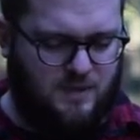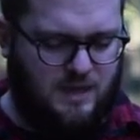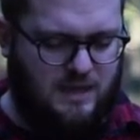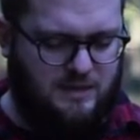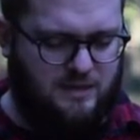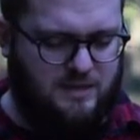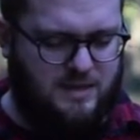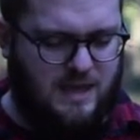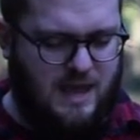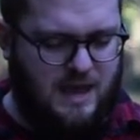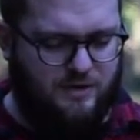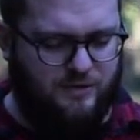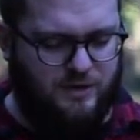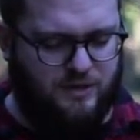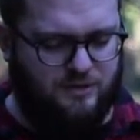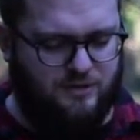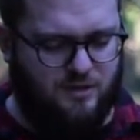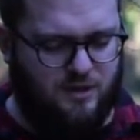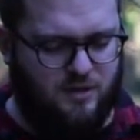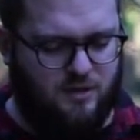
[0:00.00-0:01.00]
and
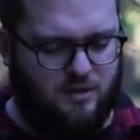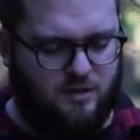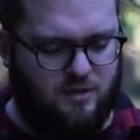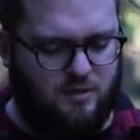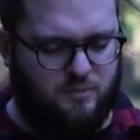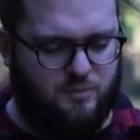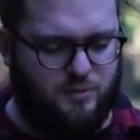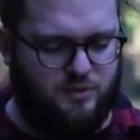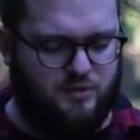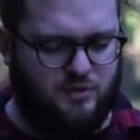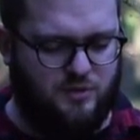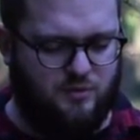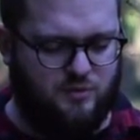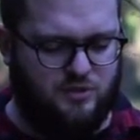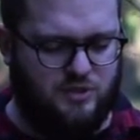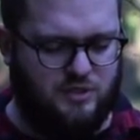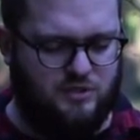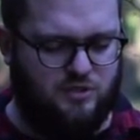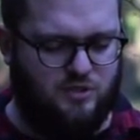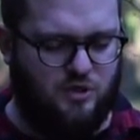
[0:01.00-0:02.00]
character
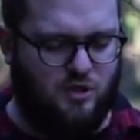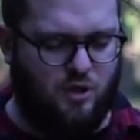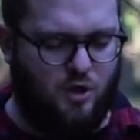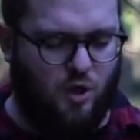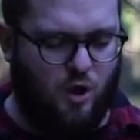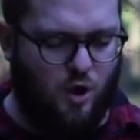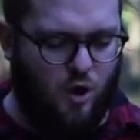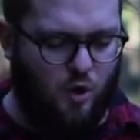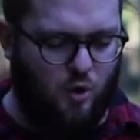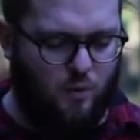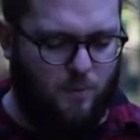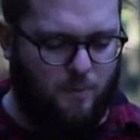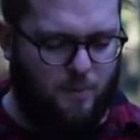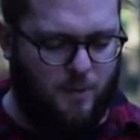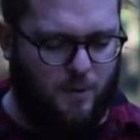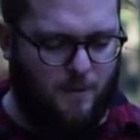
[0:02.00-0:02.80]
produces hope.